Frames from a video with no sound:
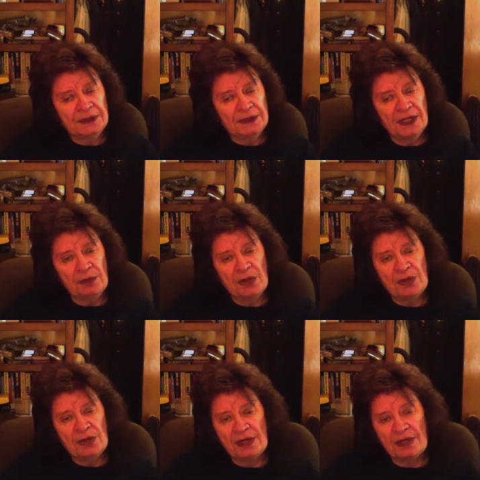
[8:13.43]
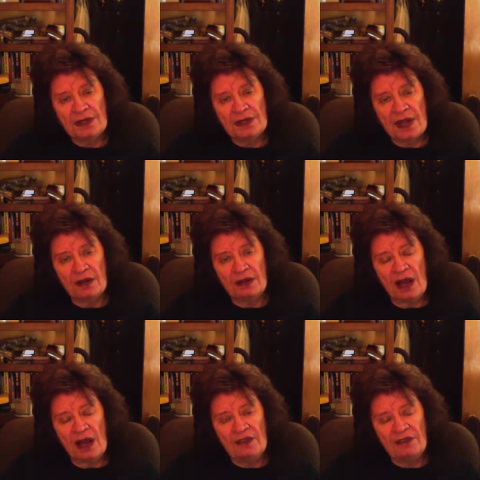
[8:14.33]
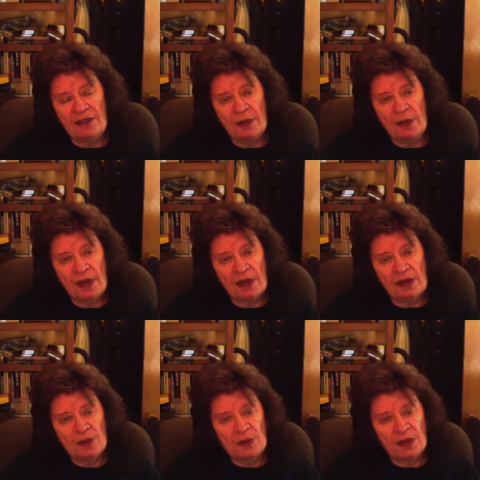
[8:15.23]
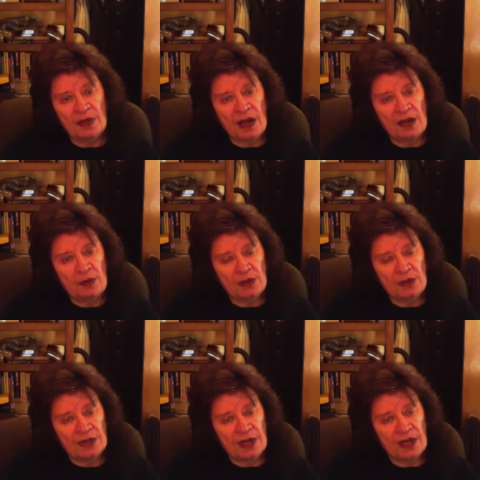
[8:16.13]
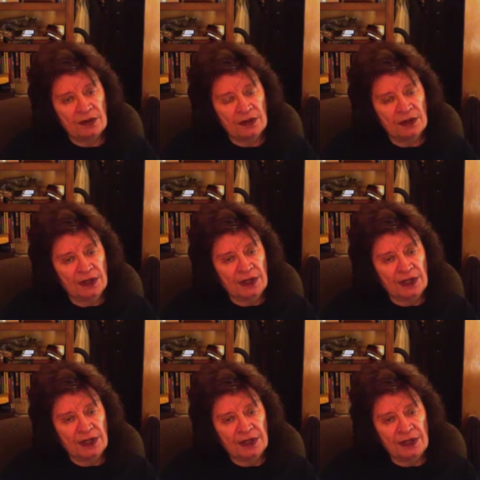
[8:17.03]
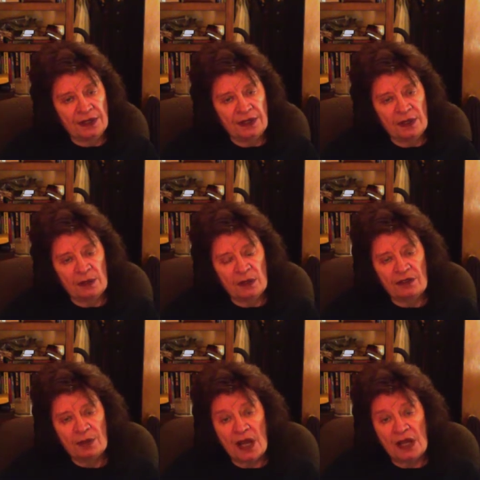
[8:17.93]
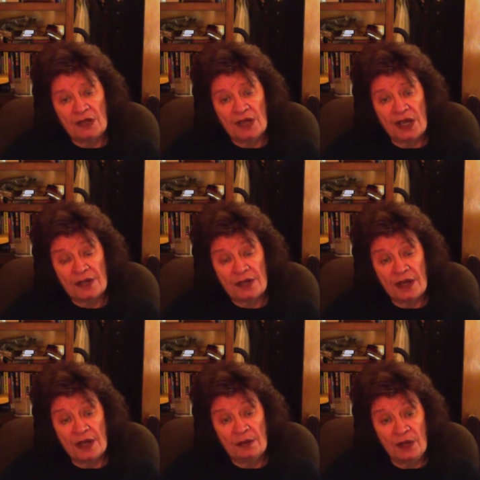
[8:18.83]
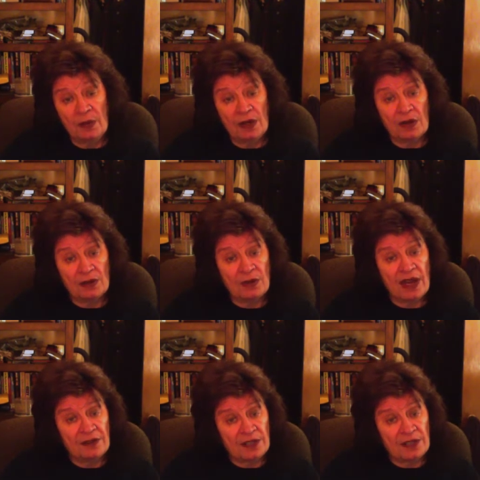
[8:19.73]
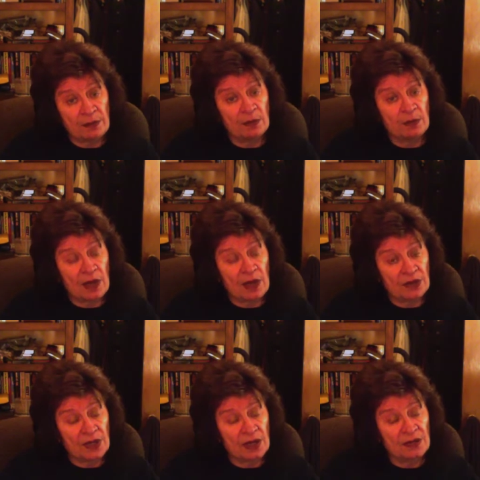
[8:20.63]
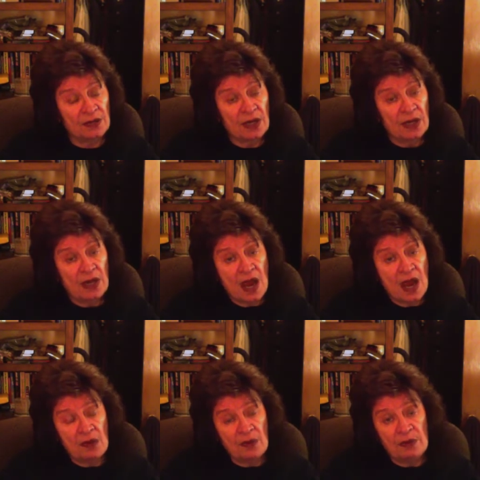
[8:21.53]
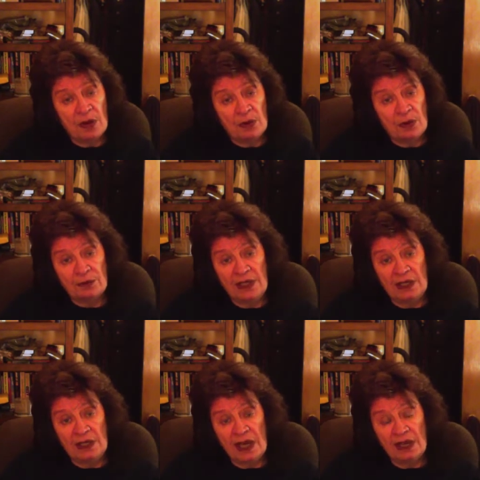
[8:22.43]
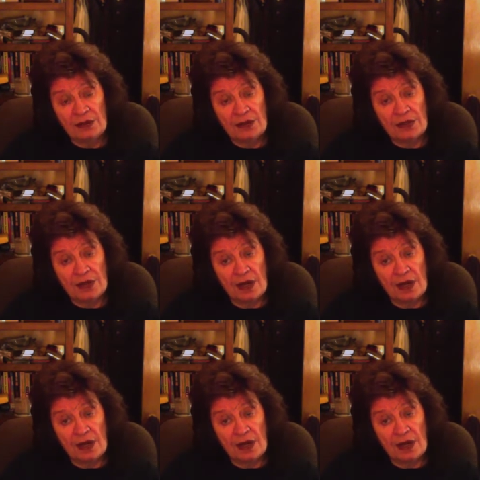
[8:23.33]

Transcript: Music is our life. I mean, my husband and I work together in a number of projects. We also have separate projects, and we both freelance.